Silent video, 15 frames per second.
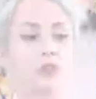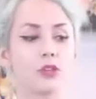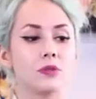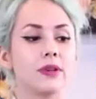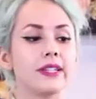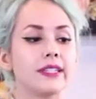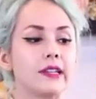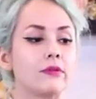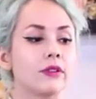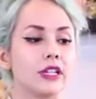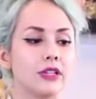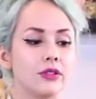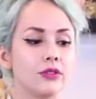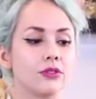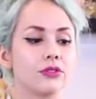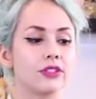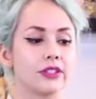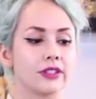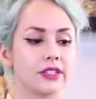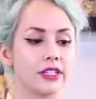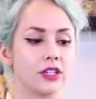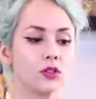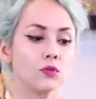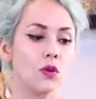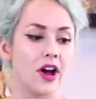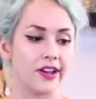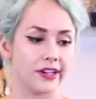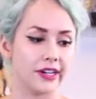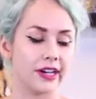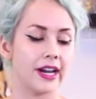The reason we use distilled
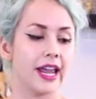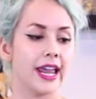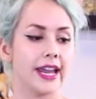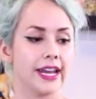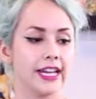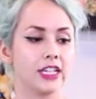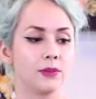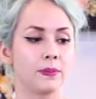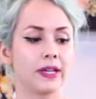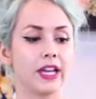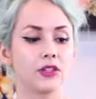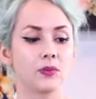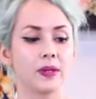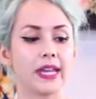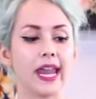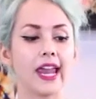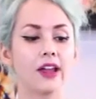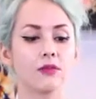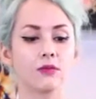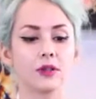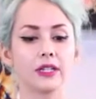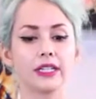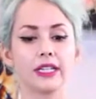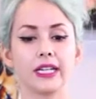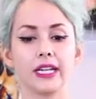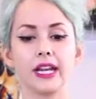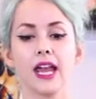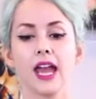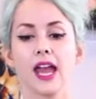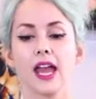water is because we can't
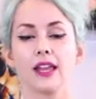really